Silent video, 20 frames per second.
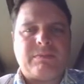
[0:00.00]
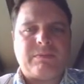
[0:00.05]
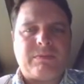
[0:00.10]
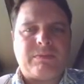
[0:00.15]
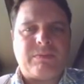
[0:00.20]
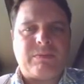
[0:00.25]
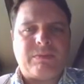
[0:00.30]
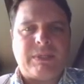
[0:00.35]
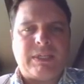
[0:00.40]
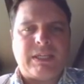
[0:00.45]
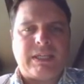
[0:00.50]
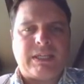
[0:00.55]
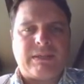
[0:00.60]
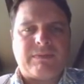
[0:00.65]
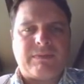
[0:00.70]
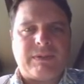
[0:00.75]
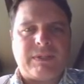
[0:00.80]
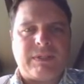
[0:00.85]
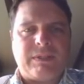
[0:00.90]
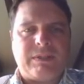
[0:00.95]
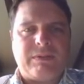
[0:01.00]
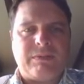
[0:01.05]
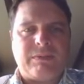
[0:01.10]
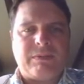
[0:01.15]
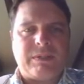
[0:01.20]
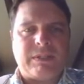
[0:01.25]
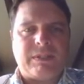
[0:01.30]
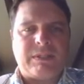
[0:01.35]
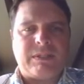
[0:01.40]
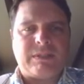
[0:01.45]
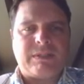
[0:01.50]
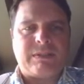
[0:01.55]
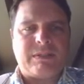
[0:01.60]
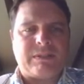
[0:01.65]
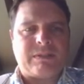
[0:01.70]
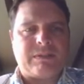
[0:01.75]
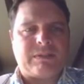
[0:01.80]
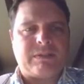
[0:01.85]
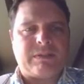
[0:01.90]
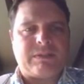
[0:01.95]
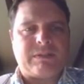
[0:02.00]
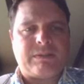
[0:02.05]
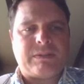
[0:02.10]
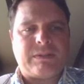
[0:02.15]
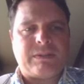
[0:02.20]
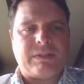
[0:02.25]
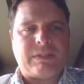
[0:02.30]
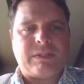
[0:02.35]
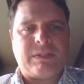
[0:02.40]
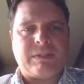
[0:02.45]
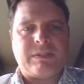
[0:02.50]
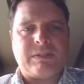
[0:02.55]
we have a unit, let's see.